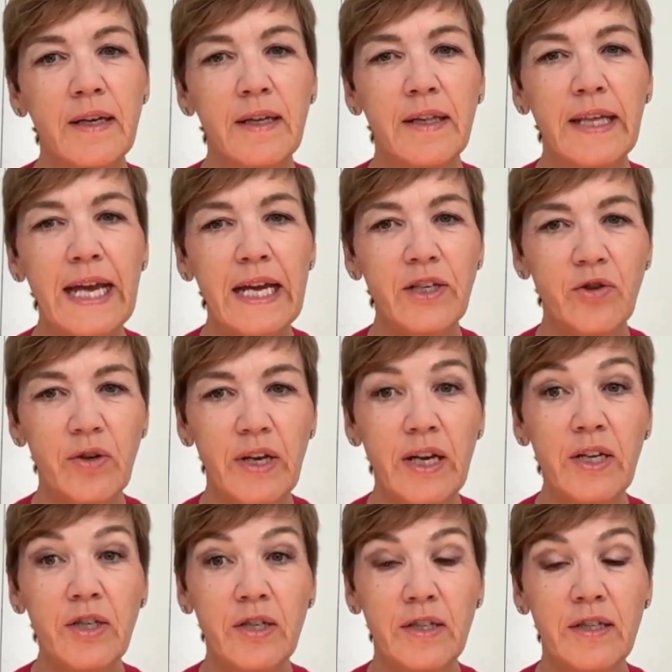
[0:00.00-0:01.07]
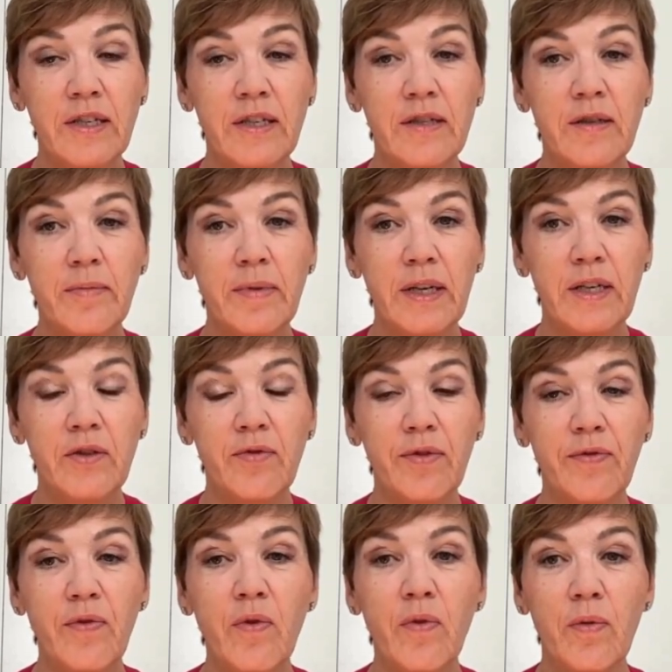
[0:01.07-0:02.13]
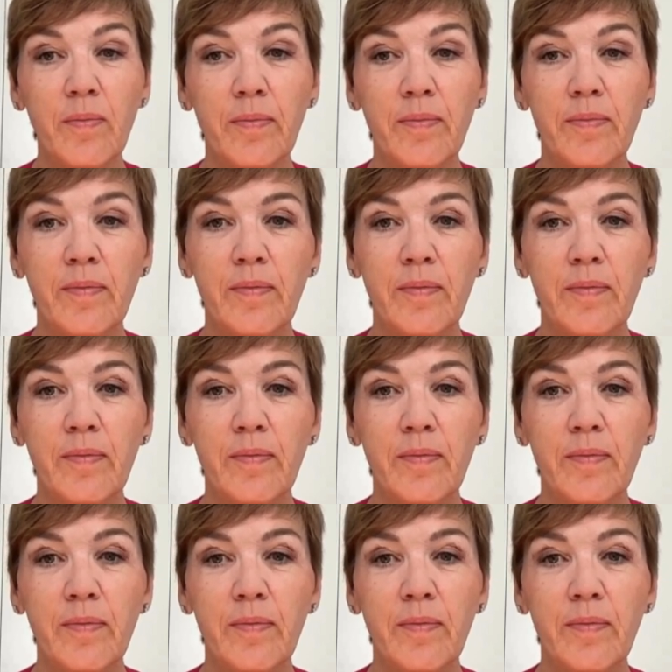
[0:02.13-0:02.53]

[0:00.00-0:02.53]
The education system needs reform.